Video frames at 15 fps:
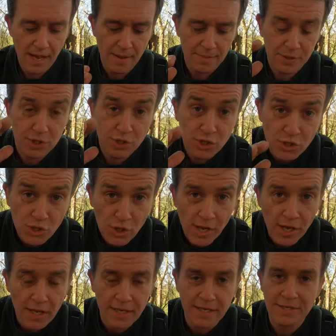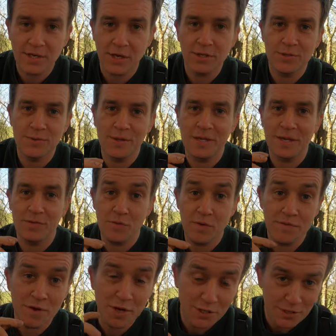because sugar is going to
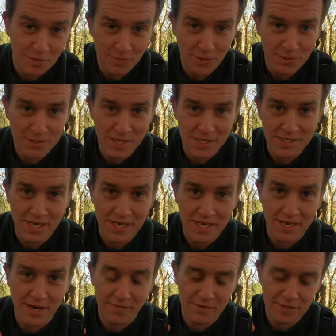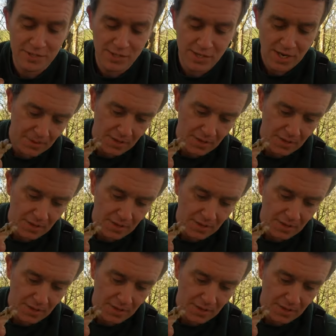reverse the process and encourage